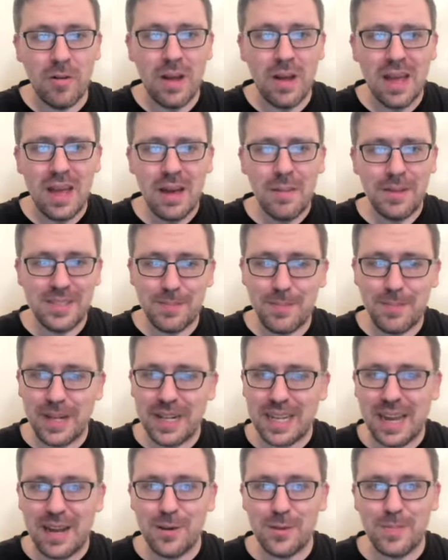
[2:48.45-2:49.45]
But this has been
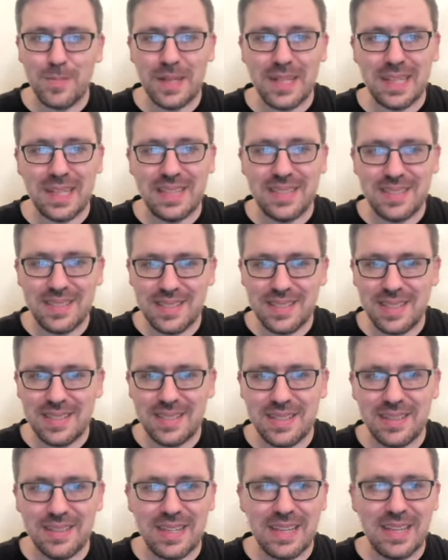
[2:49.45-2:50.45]
a guy who's been
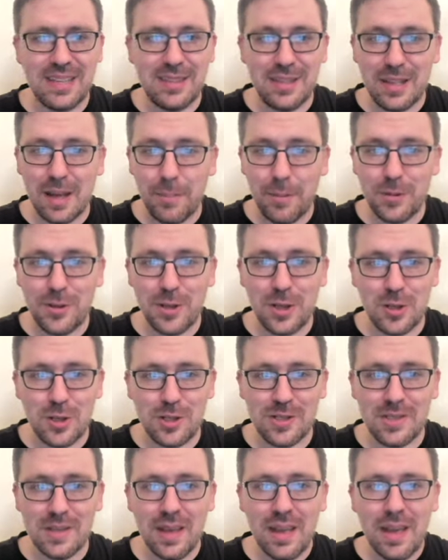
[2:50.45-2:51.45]
consistently in the double
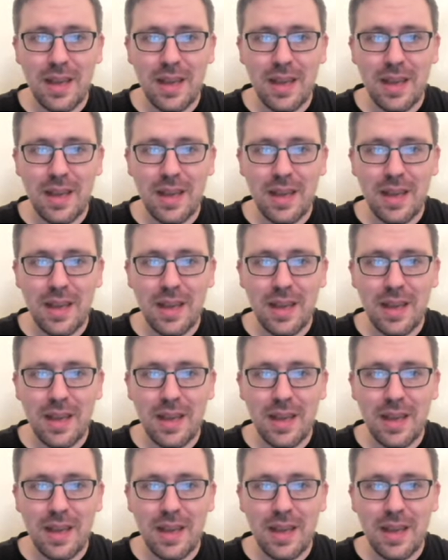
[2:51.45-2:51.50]
digits